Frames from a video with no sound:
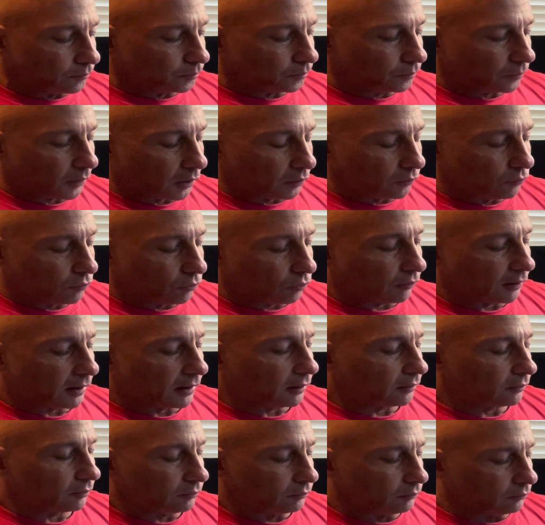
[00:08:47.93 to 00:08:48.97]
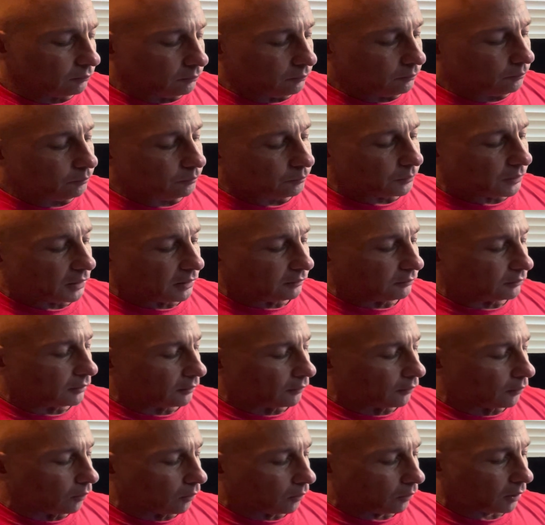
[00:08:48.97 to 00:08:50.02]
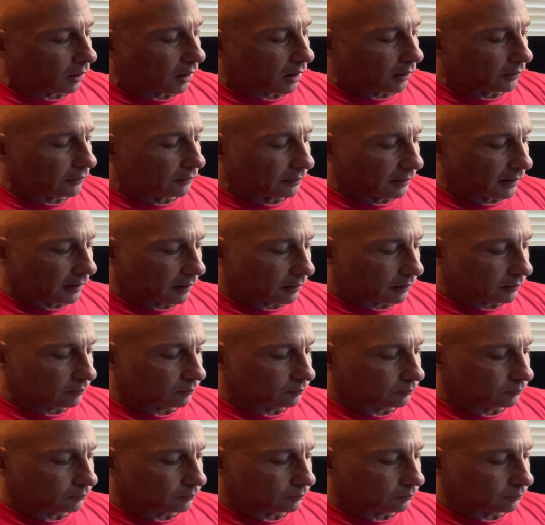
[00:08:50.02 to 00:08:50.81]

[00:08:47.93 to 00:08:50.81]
I used that and did the whole car in that,